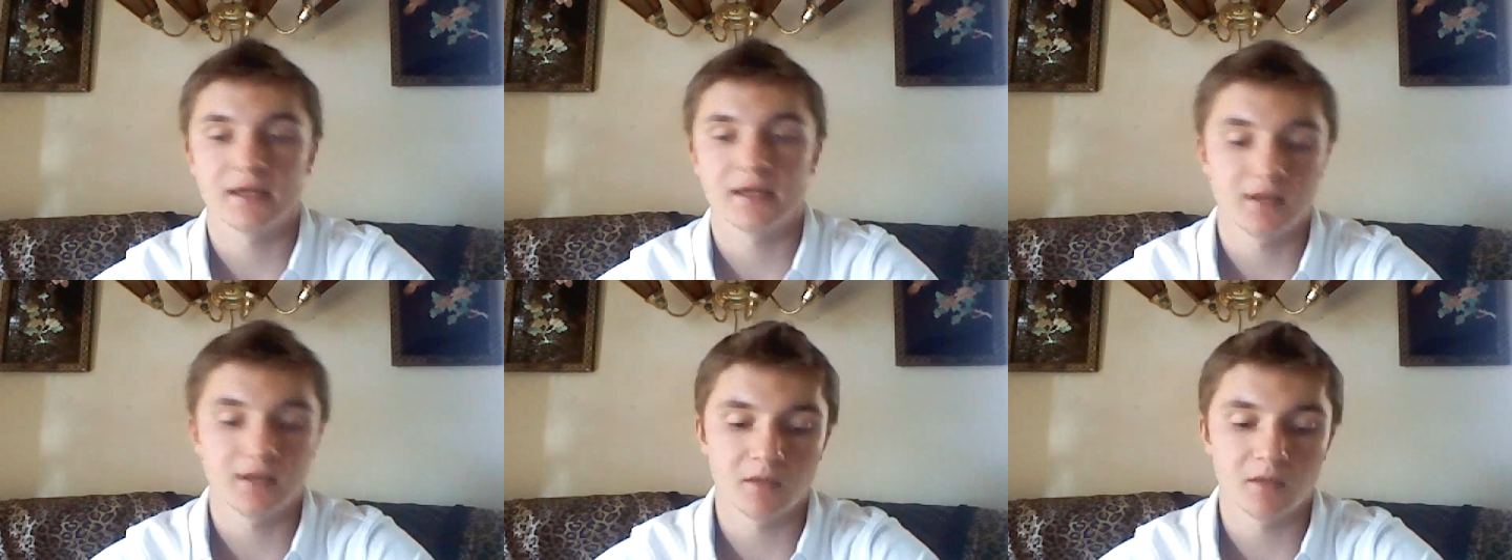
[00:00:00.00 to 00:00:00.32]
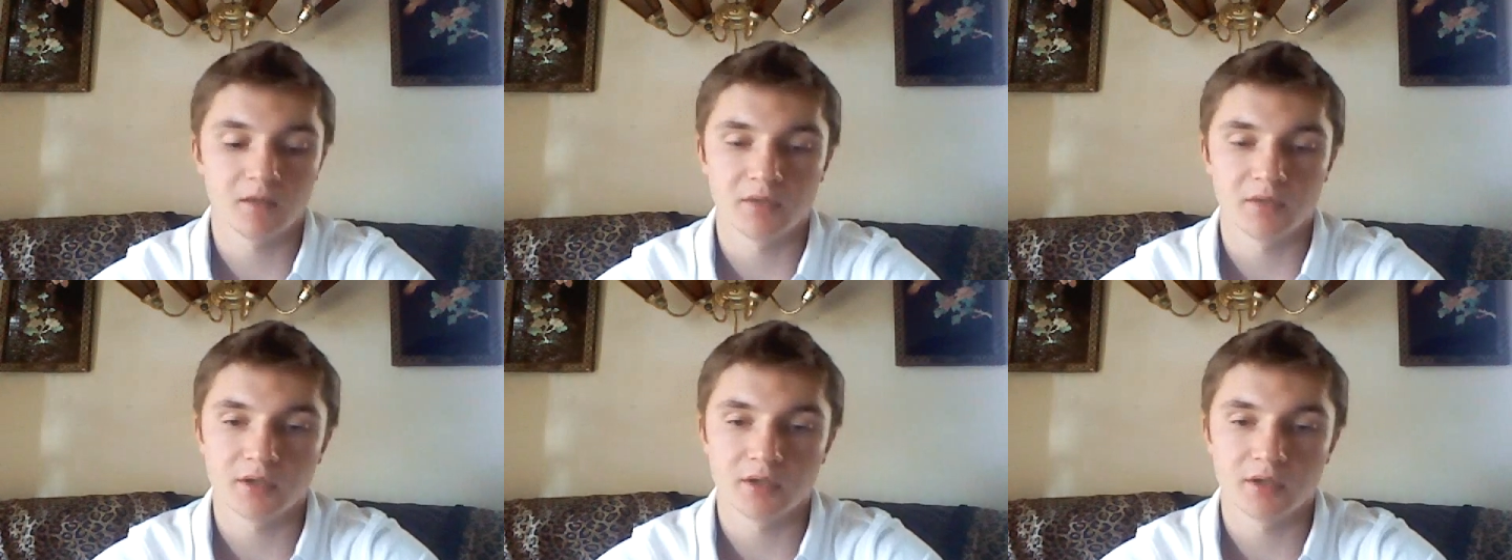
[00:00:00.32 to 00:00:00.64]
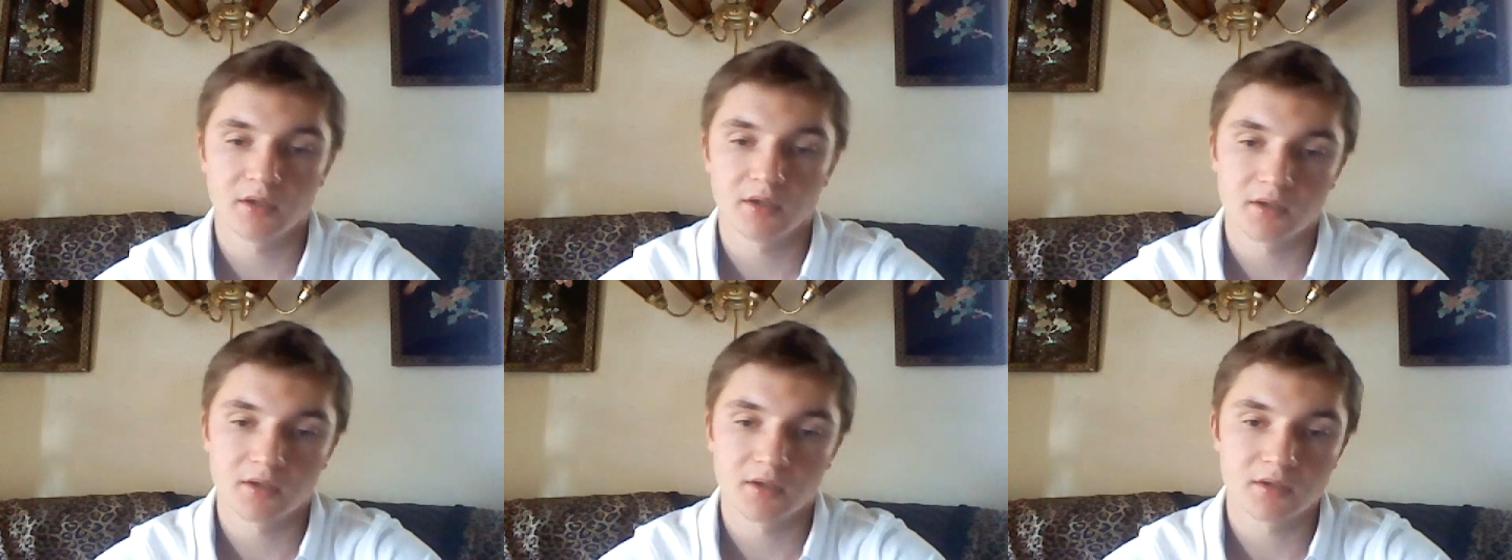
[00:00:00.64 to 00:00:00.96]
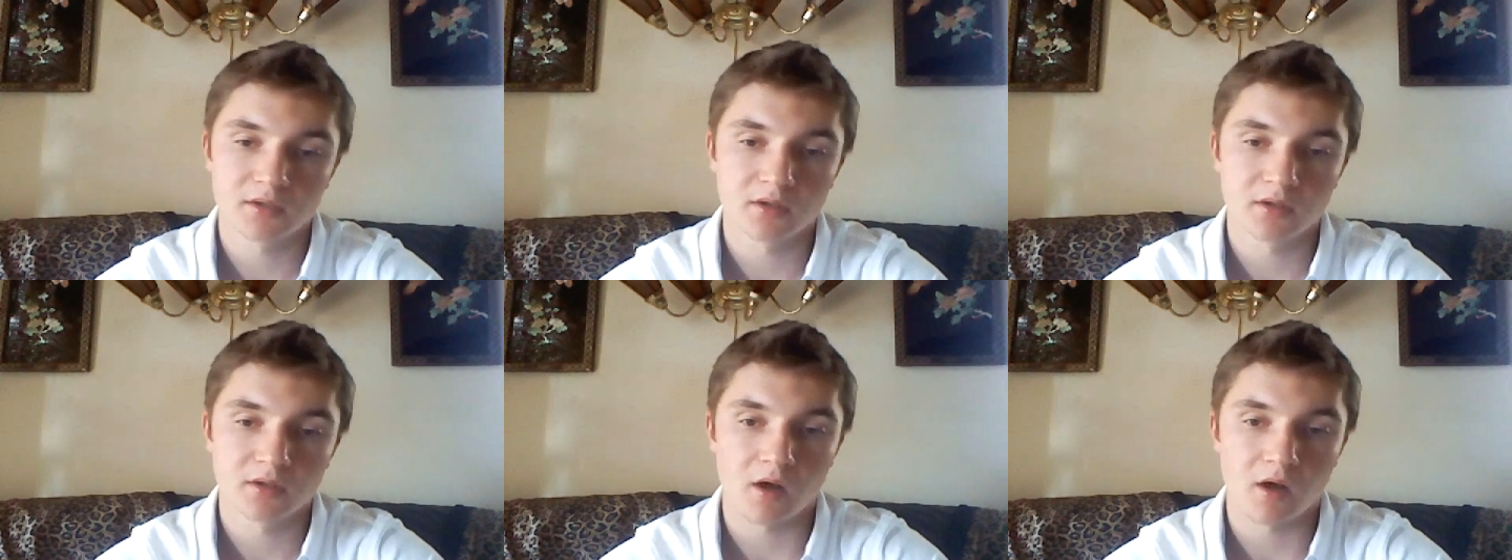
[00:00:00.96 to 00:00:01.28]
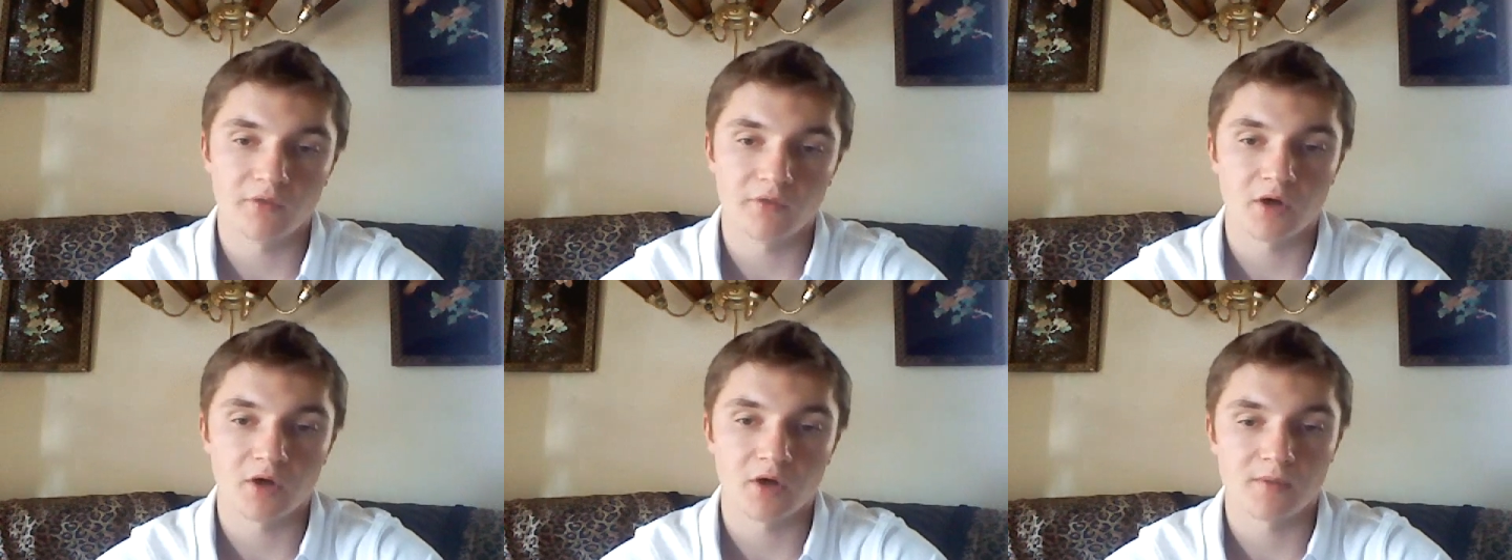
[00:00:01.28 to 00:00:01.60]
a little bit
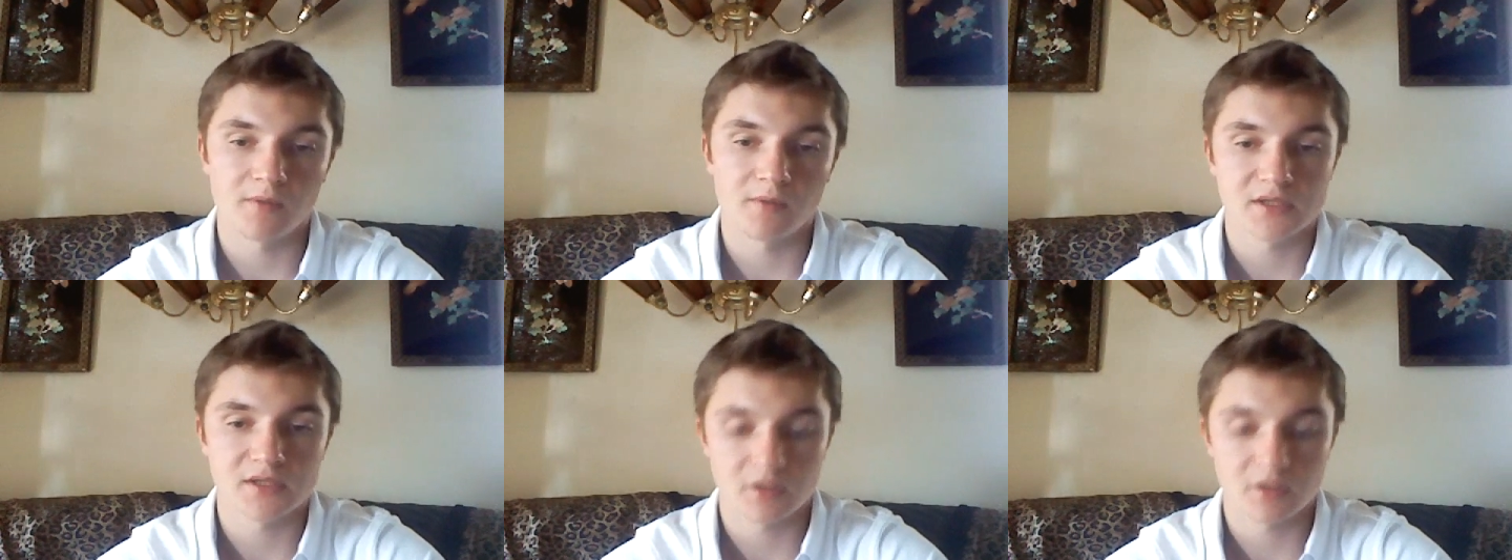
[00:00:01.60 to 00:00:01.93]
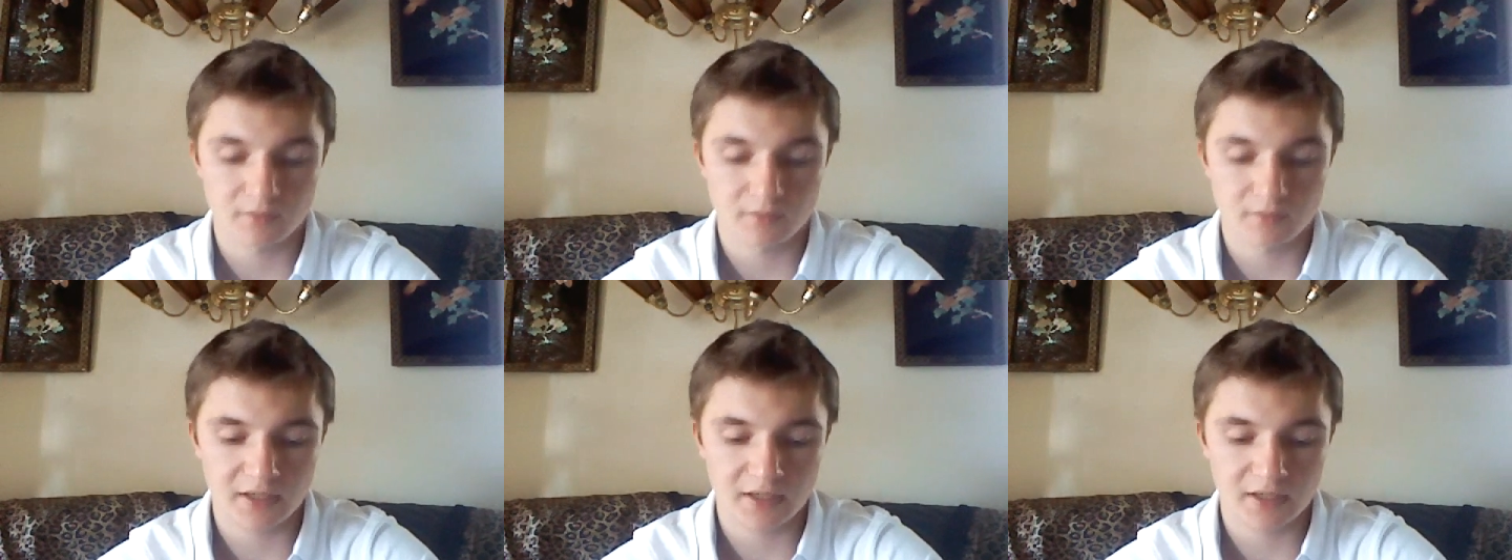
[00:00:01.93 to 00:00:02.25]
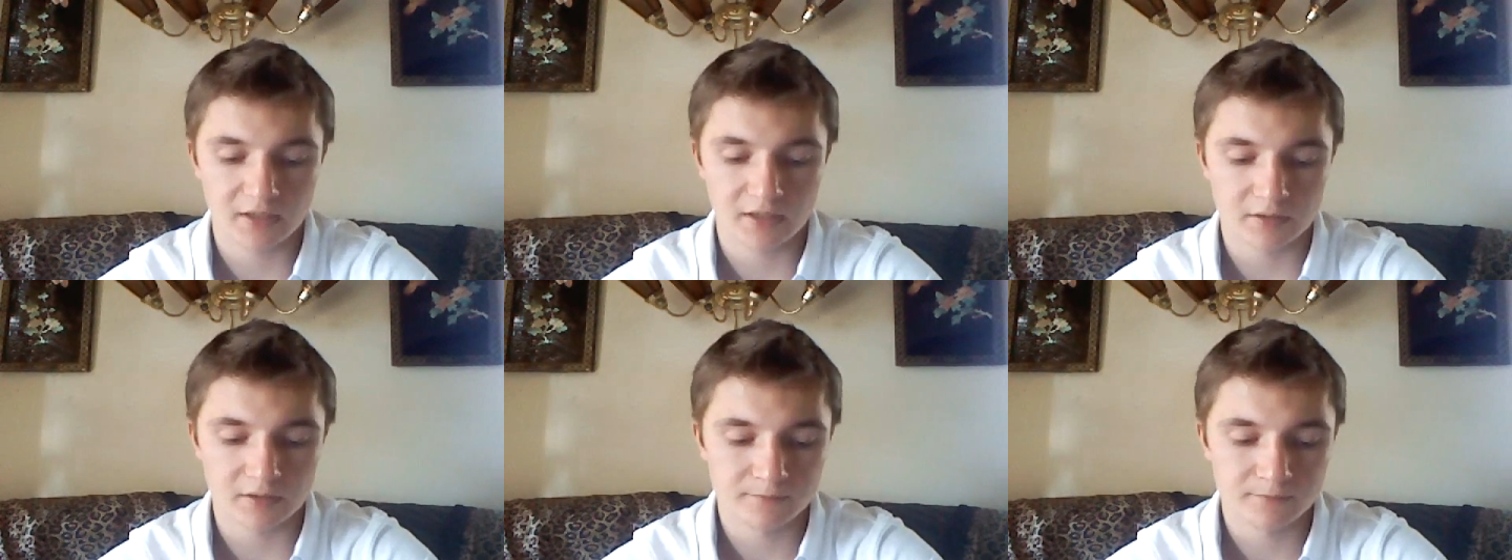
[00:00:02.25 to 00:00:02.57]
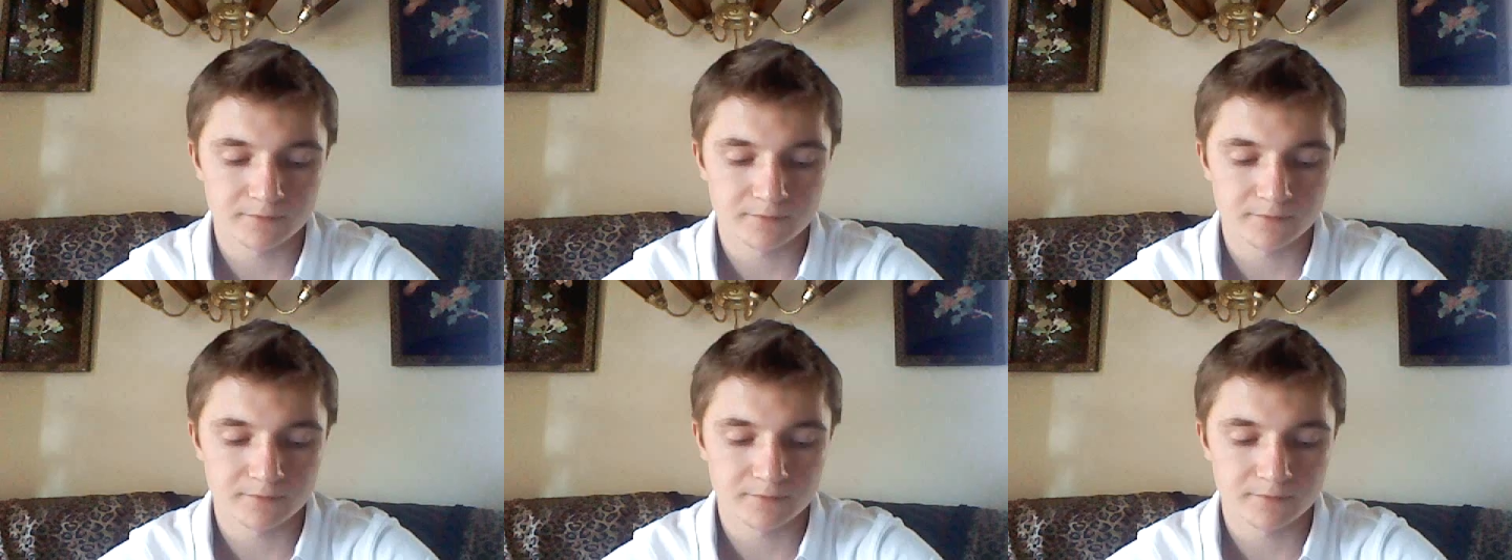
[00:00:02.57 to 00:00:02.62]
of it on my hand.